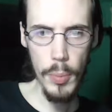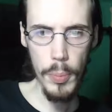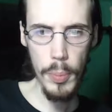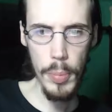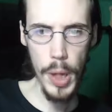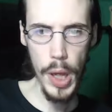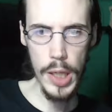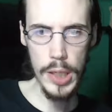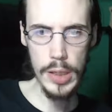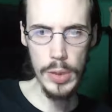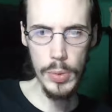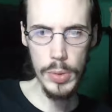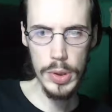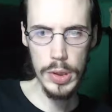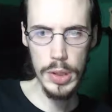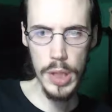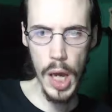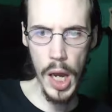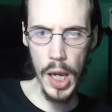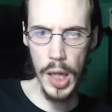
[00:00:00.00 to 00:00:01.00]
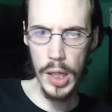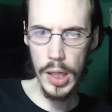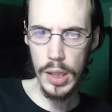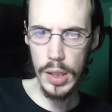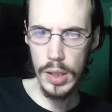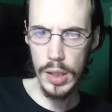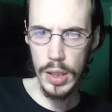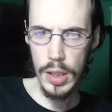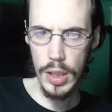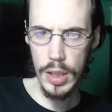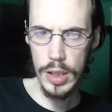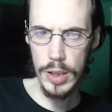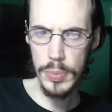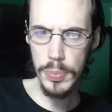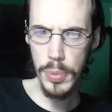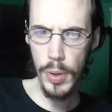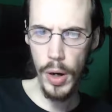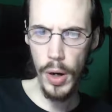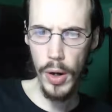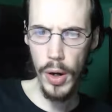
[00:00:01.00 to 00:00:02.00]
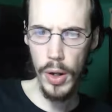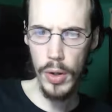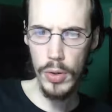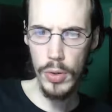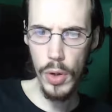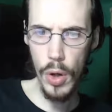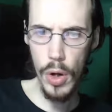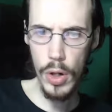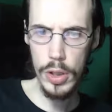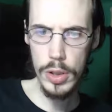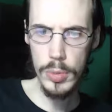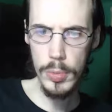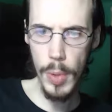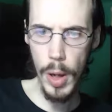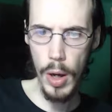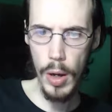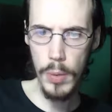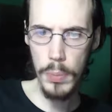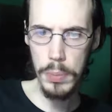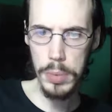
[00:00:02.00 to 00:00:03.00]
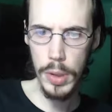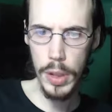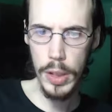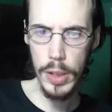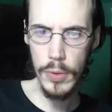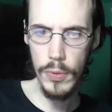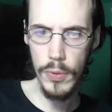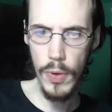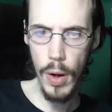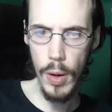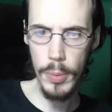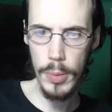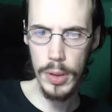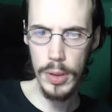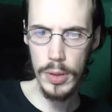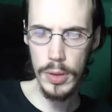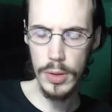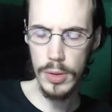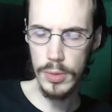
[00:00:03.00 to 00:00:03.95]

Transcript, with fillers: But as it was dying, it sprouted a large amount of bloody vomit.